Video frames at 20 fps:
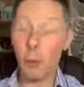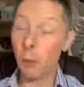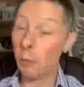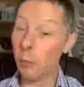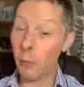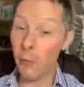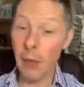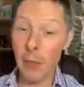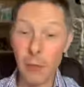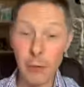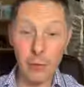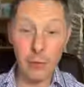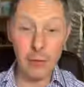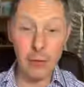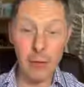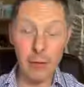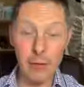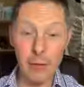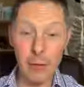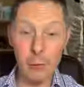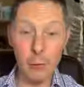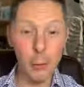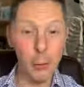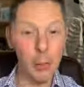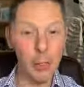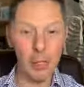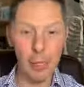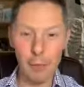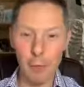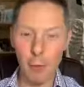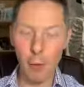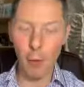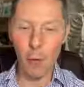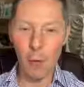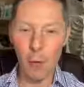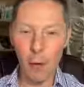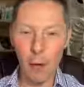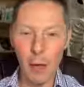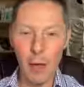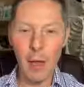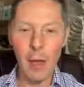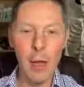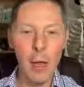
You'll prevent diseases, you'll live longer,